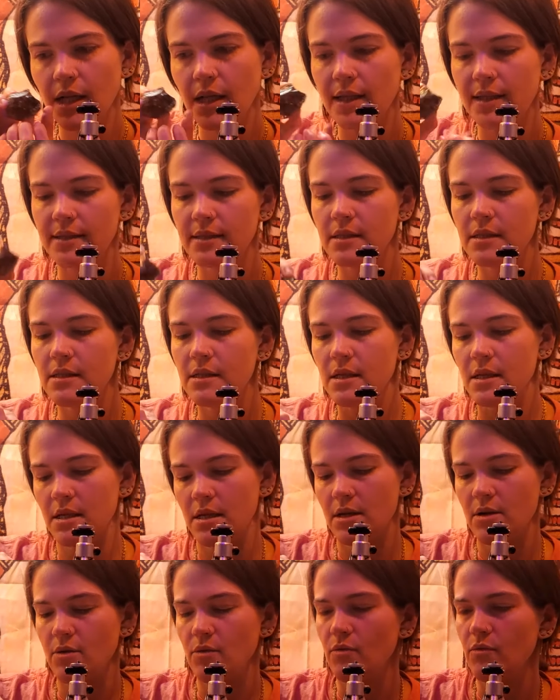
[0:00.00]
Let's
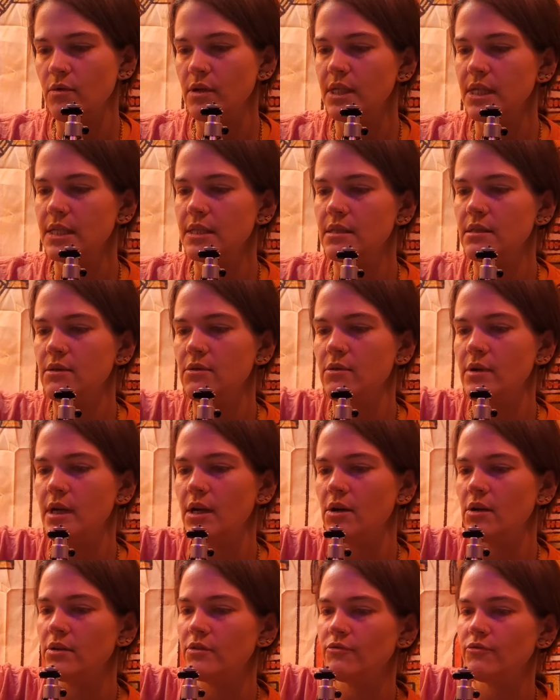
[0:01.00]
see what is going
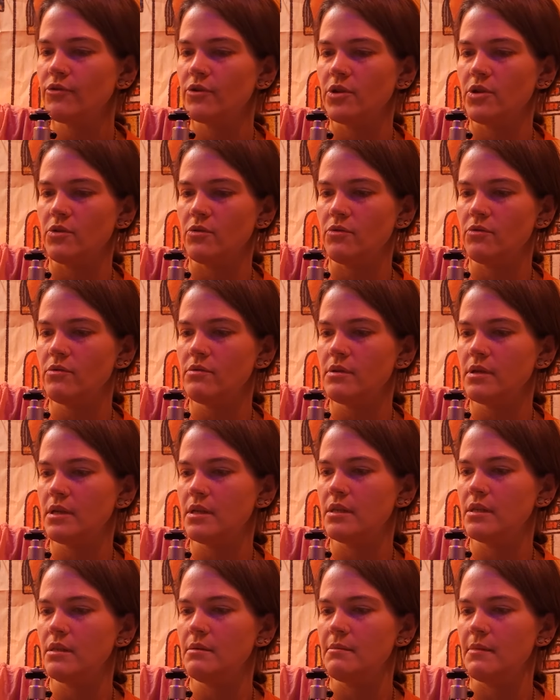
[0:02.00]
on for you
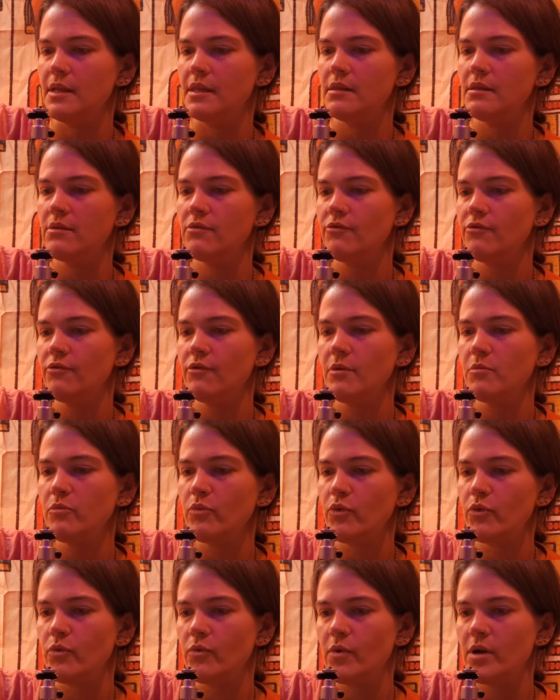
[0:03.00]
in the month of
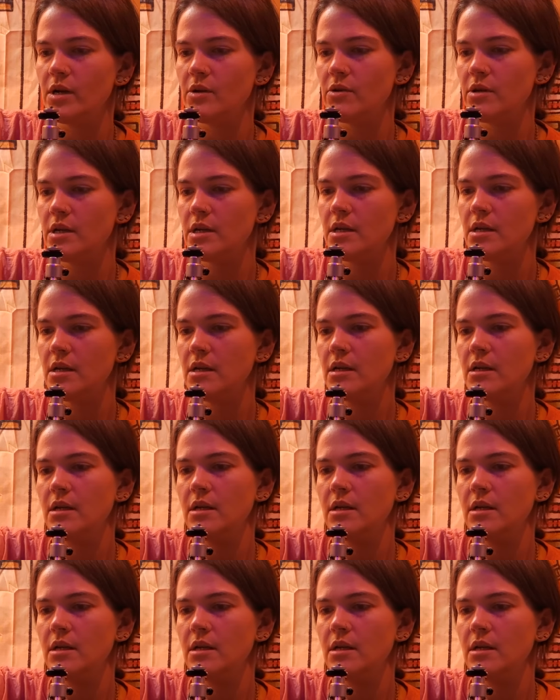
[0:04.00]
February.